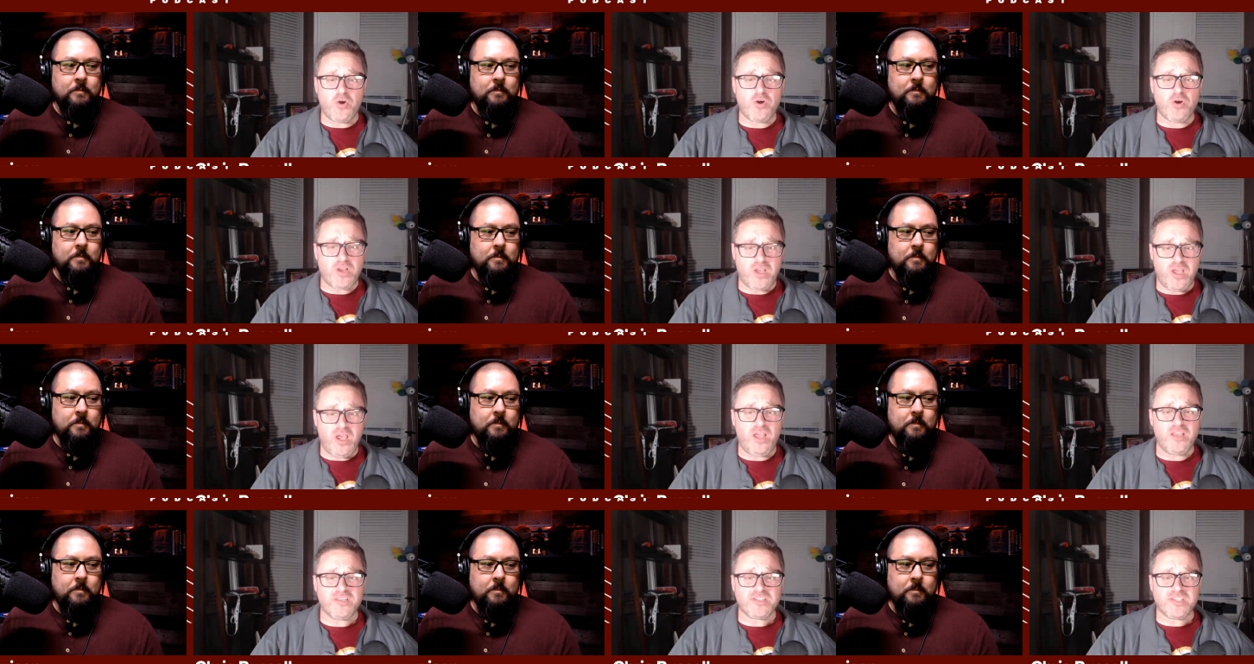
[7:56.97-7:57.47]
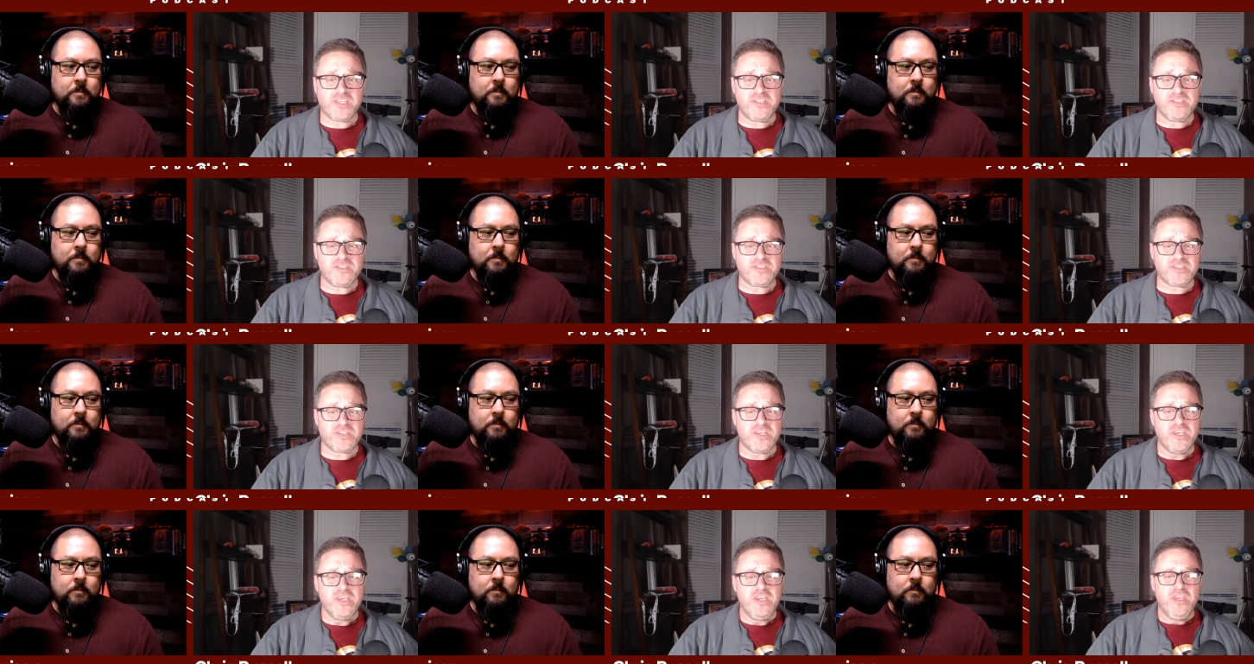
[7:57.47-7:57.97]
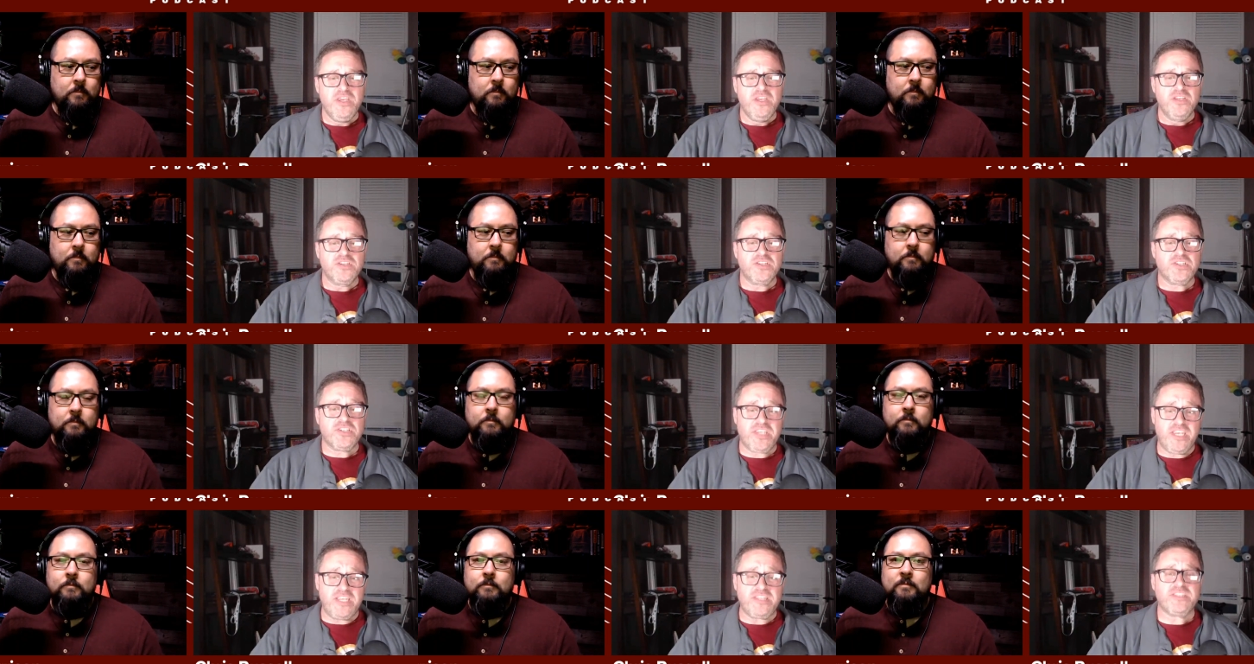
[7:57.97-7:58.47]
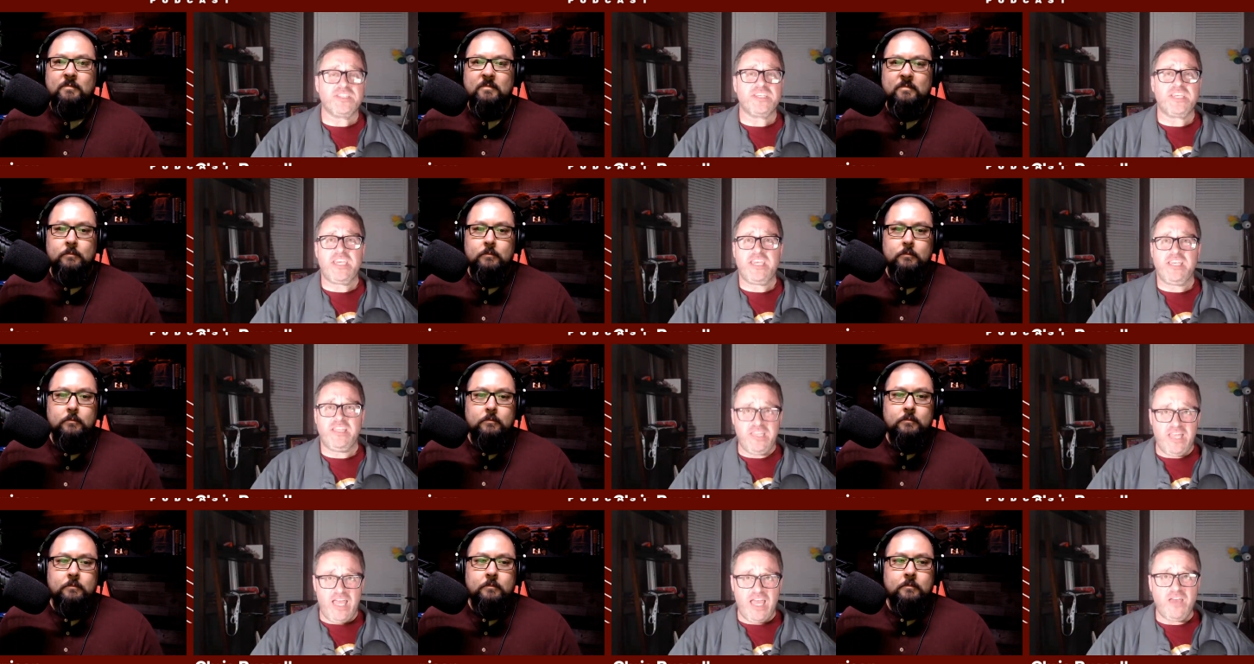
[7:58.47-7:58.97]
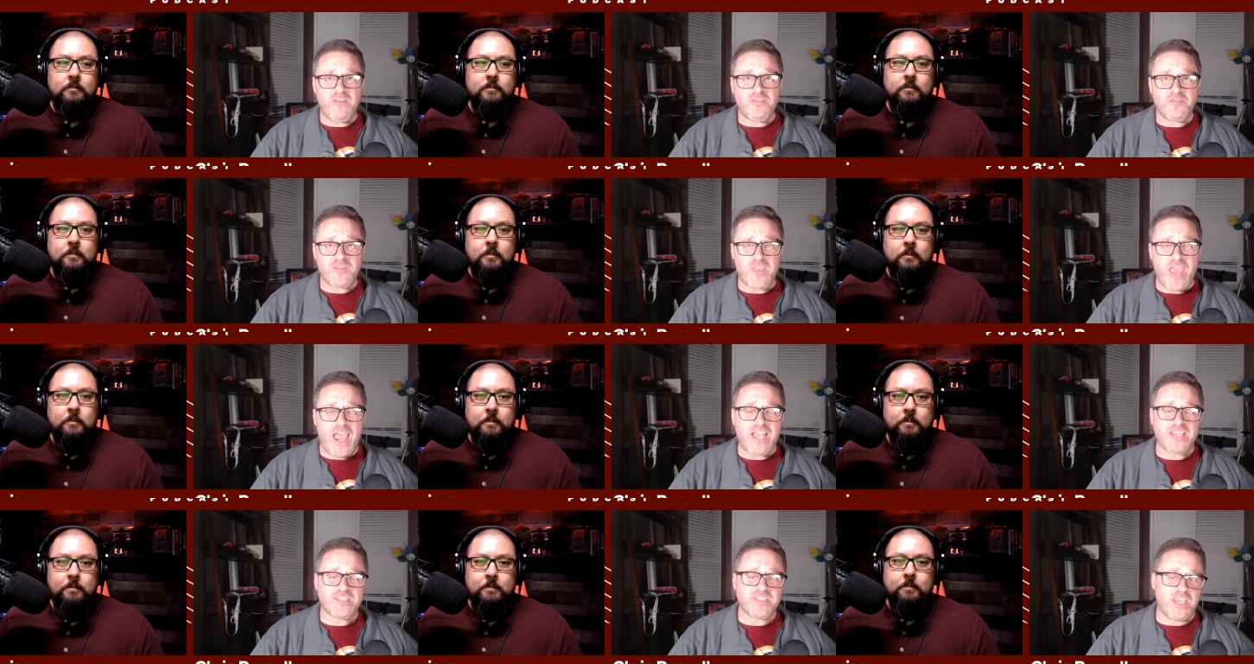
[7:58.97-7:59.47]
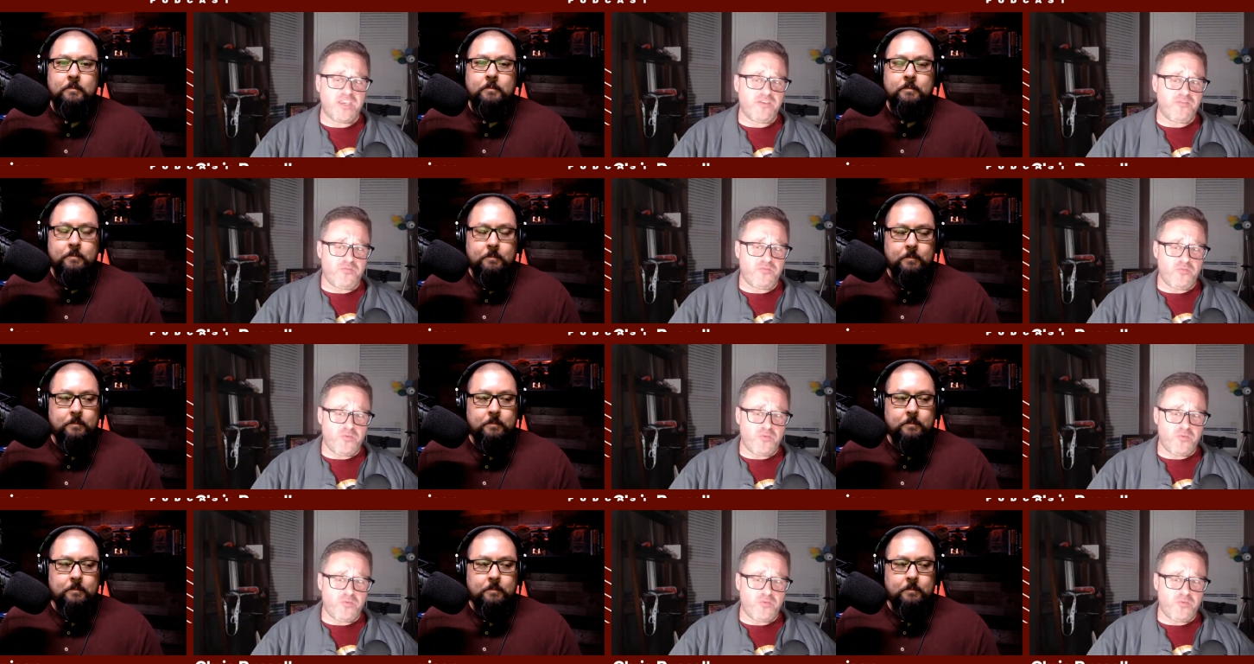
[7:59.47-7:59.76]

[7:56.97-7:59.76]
Speaker 1: Kirk Cousins since he left as a